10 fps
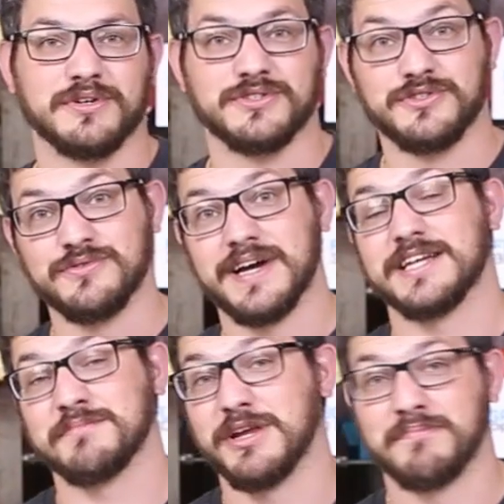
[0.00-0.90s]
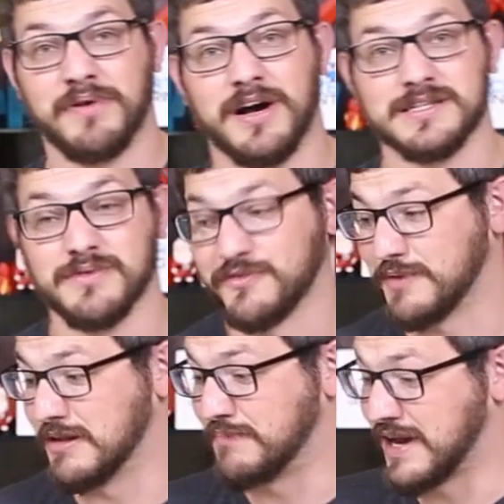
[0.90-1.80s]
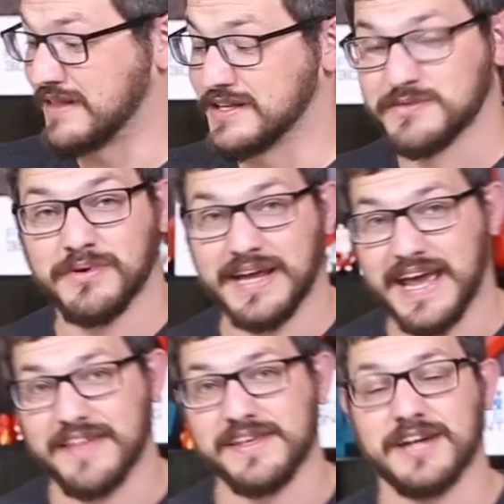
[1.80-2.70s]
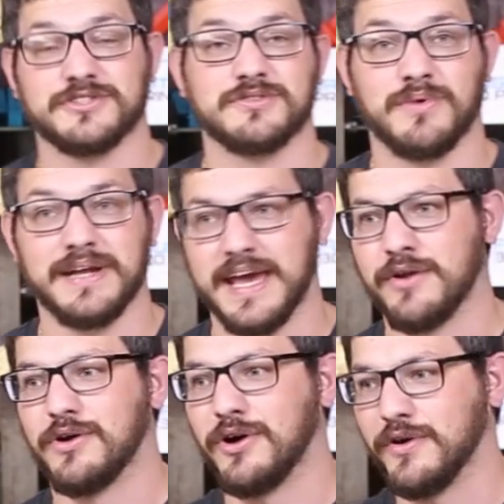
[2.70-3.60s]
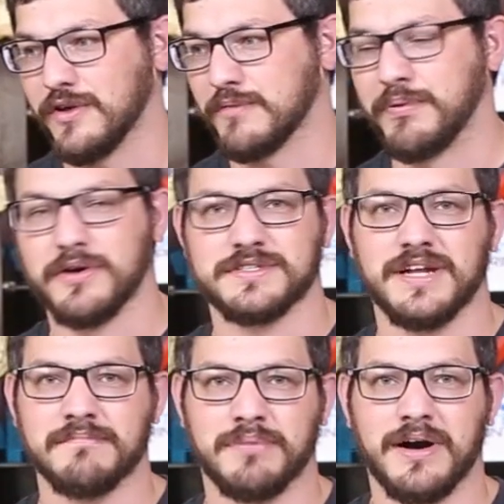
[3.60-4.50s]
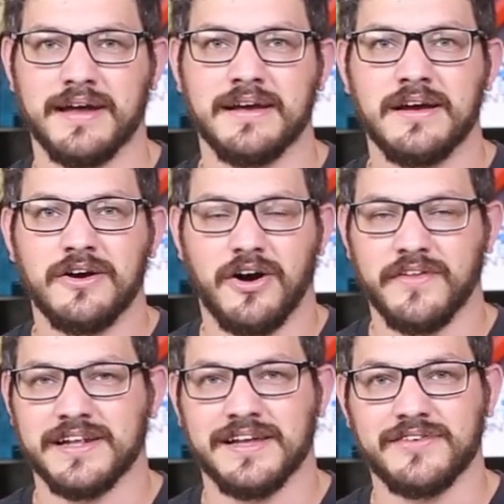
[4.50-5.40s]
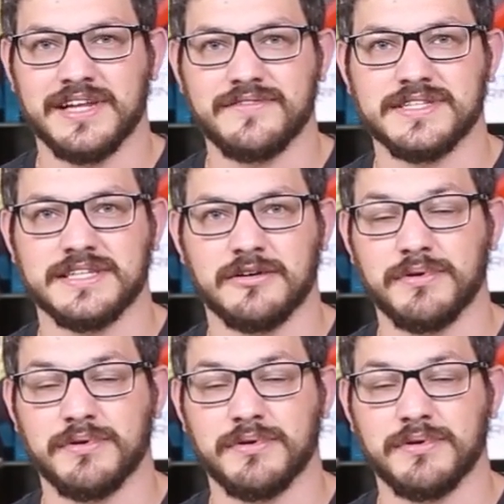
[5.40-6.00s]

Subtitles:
because you guys made it possible for me to buy this one and the extra one and all the other parts that I bought on that 11/11 sale,